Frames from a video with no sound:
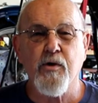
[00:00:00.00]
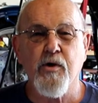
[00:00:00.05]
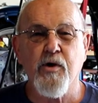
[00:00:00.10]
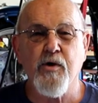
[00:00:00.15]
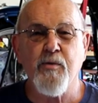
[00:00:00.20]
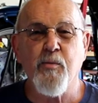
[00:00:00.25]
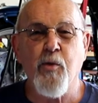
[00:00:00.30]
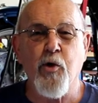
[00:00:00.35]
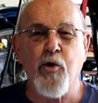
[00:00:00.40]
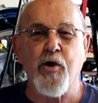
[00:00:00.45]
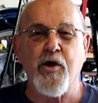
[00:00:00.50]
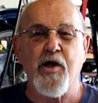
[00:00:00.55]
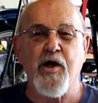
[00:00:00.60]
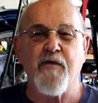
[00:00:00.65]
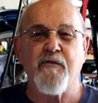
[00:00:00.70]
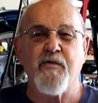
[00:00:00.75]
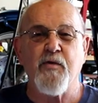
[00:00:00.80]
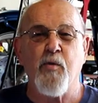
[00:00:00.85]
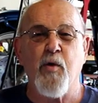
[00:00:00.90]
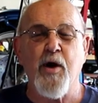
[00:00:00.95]
Good morning,
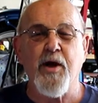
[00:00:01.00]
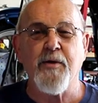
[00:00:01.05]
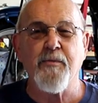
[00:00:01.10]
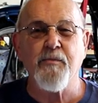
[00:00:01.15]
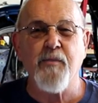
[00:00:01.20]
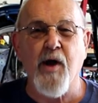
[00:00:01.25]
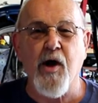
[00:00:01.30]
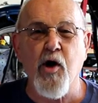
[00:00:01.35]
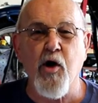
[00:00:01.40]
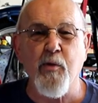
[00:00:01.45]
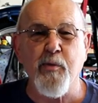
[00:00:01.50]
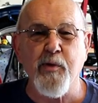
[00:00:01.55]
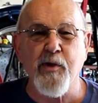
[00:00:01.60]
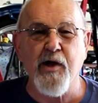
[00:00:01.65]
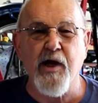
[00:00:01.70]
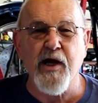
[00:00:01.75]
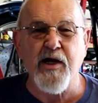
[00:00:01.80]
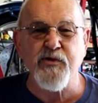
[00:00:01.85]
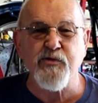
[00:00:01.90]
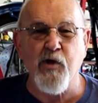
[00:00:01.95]
everyone. I hope you
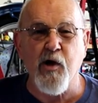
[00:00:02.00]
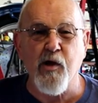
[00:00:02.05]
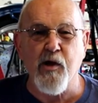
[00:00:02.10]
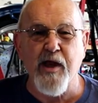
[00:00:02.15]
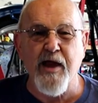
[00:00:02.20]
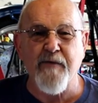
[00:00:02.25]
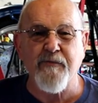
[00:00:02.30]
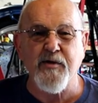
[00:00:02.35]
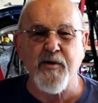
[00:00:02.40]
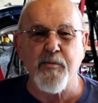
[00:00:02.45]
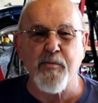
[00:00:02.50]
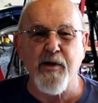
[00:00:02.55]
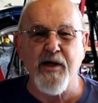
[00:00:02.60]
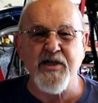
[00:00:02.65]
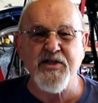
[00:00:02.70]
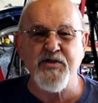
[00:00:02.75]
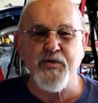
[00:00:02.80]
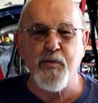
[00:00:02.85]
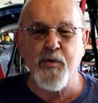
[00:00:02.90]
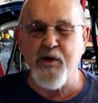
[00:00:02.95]
guys are all having a
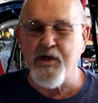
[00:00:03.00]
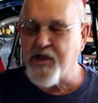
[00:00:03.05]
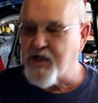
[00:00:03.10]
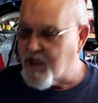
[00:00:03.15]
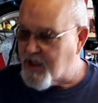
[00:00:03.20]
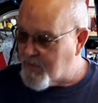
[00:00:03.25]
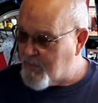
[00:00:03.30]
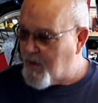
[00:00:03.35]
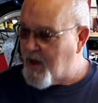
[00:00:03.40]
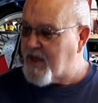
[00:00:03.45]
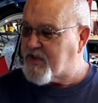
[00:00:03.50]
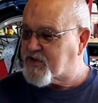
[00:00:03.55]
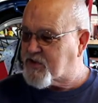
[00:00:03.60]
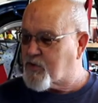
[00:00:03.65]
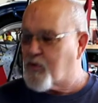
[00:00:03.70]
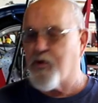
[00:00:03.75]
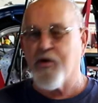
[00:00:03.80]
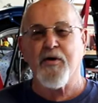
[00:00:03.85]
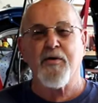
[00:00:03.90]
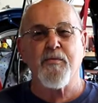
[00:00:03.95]
blessed week. Mine's
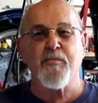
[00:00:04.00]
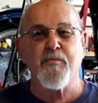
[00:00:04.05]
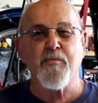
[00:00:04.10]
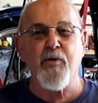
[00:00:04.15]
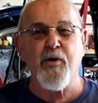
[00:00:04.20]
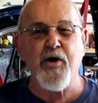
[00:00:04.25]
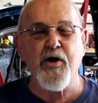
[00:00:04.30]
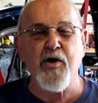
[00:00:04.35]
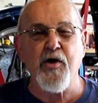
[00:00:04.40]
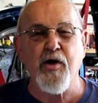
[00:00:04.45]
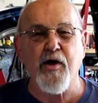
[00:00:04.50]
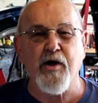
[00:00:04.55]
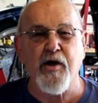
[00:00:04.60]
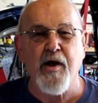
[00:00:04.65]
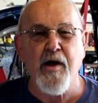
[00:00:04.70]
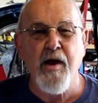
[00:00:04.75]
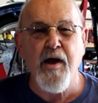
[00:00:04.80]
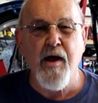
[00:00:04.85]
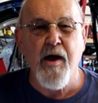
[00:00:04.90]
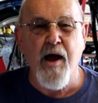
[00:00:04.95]
going pretty good.
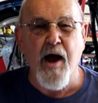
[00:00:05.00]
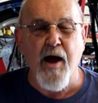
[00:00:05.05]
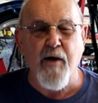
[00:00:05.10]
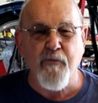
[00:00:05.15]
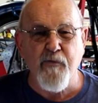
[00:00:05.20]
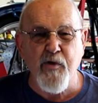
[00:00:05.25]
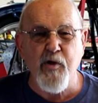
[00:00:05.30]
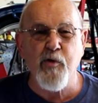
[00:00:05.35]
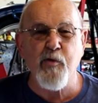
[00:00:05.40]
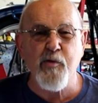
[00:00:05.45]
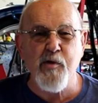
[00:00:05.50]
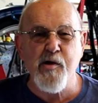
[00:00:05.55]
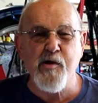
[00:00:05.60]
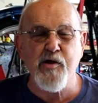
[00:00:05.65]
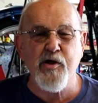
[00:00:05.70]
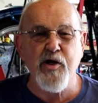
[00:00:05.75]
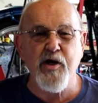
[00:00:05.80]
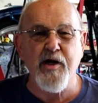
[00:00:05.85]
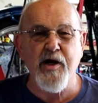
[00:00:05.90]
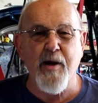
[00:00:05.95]
I feel real
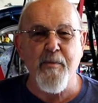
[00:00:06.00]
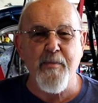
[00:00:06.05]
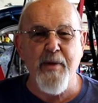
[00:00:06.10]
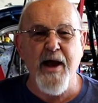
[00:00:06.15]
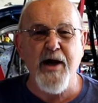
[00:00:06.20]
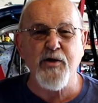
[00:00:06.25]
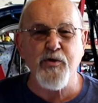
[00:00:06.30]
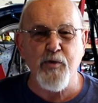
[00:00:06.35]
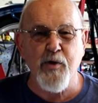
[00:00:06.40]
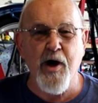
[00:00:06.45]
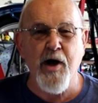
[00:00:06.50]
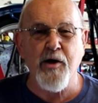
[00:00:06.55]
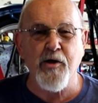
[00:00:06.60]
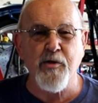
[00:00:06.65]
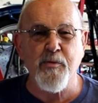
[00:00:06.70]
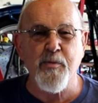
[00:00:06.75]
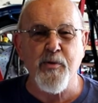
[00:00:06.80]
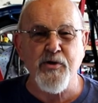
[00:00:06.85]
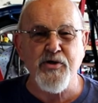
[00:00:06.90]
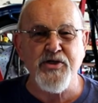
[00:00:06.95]
good. I'm back to
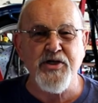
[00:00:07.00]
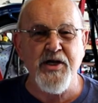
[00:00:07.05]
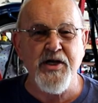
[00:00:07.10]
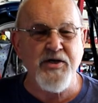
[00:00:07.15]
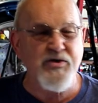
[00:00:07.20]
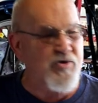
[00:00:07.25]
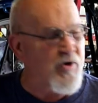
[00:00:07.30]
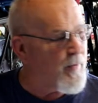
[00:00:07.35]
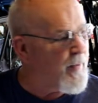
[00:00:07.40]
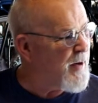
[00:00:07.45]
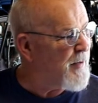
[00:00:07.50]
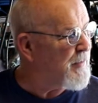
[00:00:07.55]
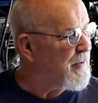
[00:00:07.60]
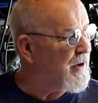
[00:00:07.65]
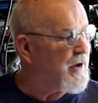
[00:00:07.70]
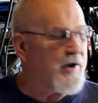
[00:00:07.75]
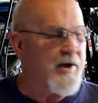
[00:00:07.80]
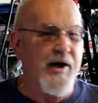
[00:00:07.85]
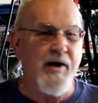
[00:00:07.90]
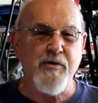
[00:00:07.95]
100%, so I'm able
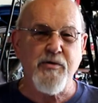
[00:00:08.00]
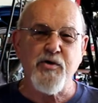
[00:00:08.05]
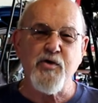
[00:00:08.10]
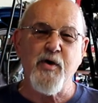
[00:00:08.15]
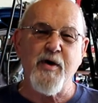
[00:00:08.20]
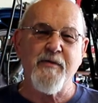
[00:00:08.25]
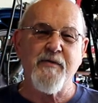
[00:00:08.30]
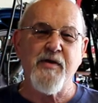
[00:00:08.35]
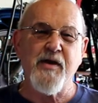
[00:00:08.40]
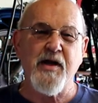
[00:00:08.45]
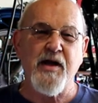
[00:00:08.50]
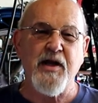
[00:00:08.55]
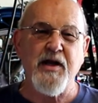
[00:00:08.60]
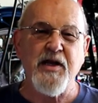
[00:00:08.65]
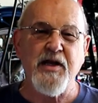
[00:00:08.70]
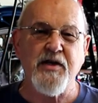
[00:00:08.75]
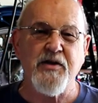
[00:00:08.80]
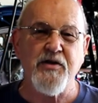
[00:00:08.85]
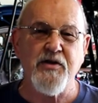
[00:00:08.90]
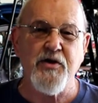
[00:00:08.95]
to get out and do everything I
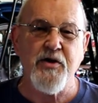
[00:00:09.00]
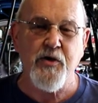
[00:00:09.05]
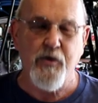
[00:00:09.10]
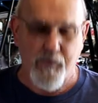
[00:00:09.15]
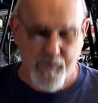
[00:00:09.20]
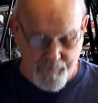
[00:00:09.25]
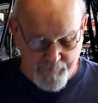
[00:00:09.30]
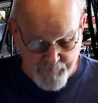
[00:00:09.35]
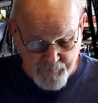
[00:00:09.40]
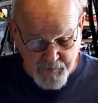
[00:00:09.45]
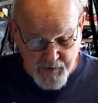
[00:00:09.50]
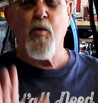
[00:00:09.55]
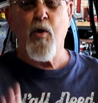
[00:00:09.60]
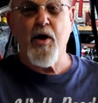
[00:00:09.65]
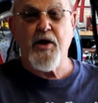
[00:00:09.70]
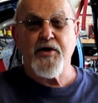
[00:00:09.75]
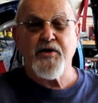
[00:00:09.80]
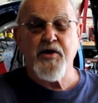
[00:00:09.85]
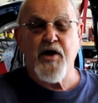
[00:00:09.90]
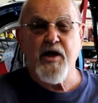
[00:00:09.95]
need to do. I
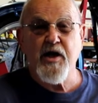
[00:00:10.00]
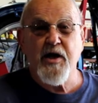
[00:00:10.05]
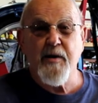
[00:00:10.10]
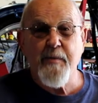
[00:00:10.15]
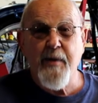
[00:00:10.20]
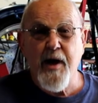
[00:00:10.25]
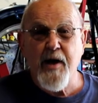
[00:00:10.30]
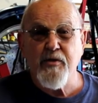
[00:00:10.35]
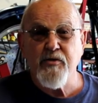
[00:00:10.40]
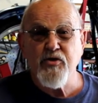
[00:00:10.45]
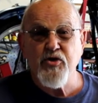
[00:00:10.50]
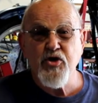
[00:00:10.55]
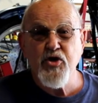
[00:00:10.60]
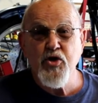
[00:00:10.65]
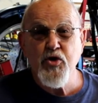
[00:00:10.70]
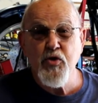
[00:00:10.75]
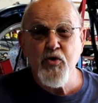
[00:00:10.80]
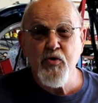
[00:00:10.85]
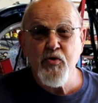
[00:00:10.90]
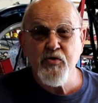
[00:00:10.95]
want to talk about
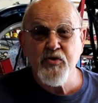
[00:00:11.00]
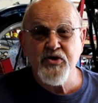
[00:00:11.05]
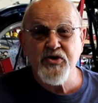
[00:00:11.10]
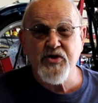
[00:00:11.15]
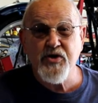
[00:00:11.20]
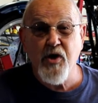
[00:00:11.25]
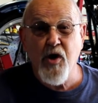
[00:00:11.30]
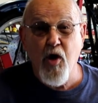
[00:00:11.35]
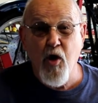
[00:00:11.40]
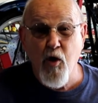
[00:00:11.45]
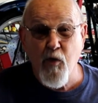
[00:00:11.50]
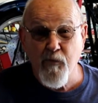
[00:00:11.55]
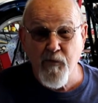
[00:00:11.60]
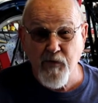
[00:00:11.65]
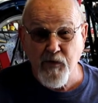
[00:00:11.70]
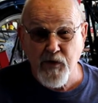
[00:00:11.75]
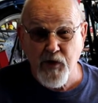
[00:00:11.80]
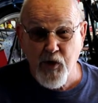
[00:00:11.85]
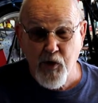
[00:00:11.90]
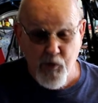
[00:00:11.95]
news
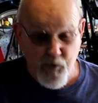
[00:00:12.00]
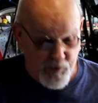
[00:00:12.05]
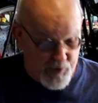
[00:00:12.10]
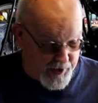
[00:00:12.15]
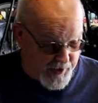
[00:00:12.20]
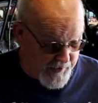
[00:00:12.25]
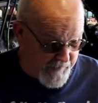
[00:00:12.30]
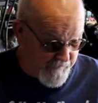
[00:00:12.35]
overload.